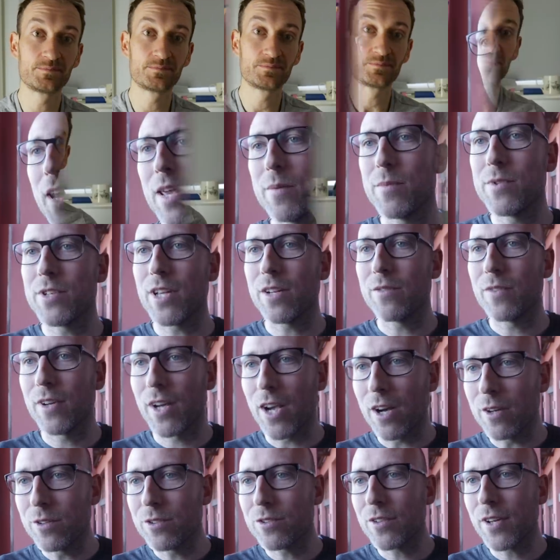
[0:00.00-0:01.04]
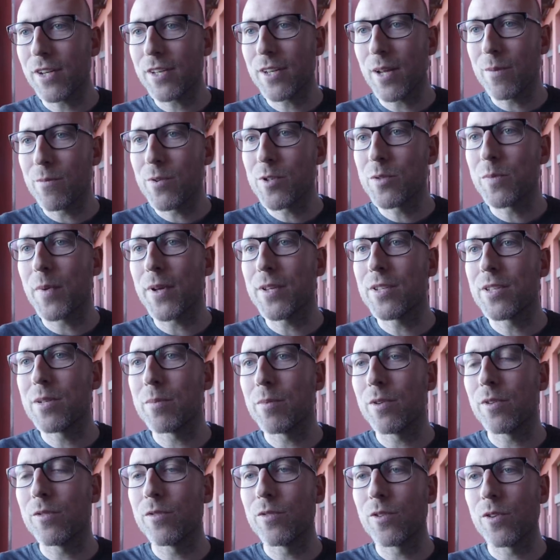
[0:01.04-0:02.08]
so my name is Edwin Goudswaard. I'm
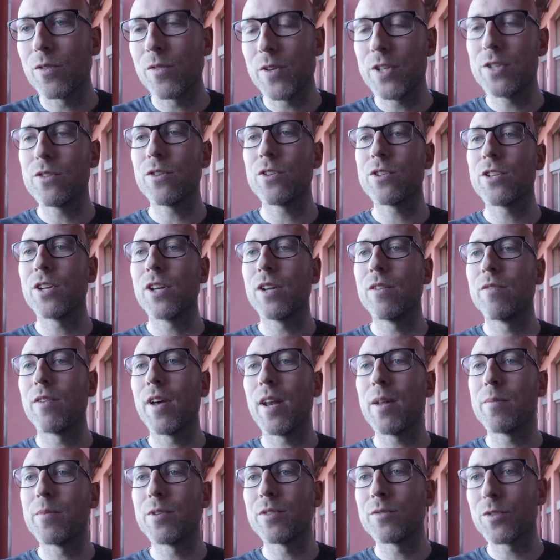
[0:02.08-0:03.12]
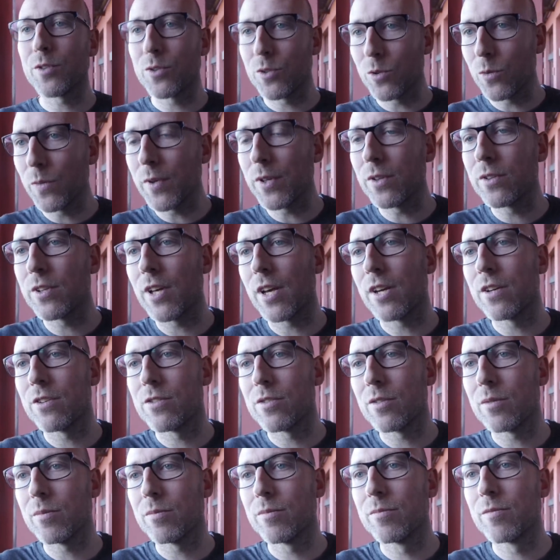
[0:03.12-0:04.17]
responsible for research and development for two-wheel
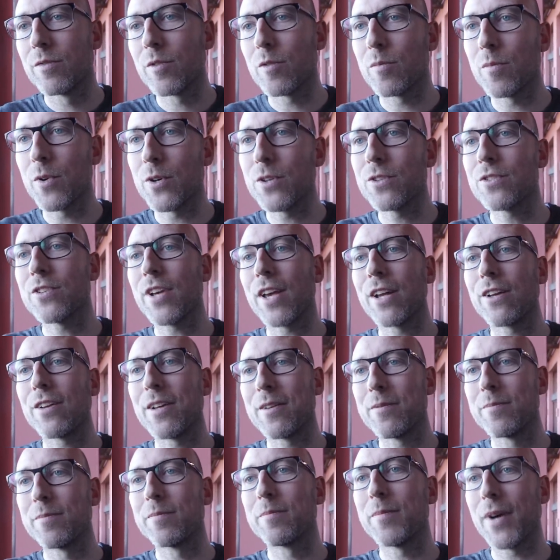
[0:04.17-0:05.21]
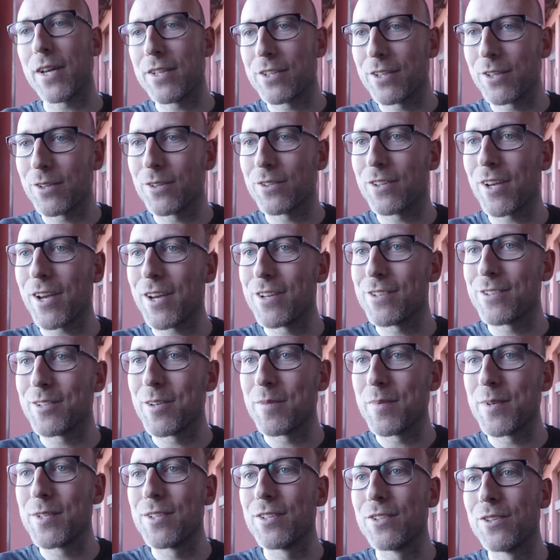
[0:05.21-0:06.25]
tires, so for motorcycle and bicycle tires in
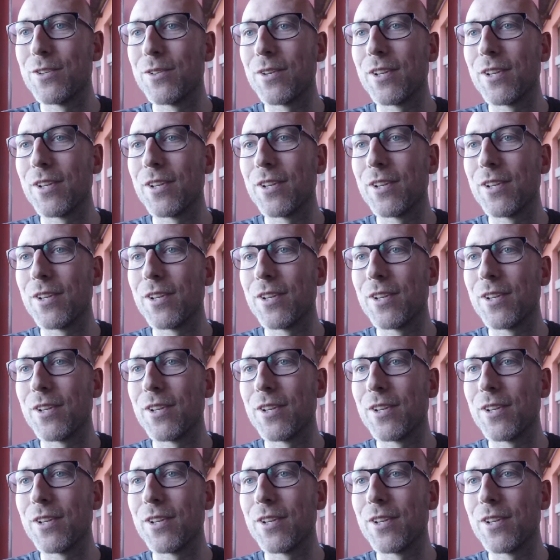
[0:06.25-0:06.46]
the business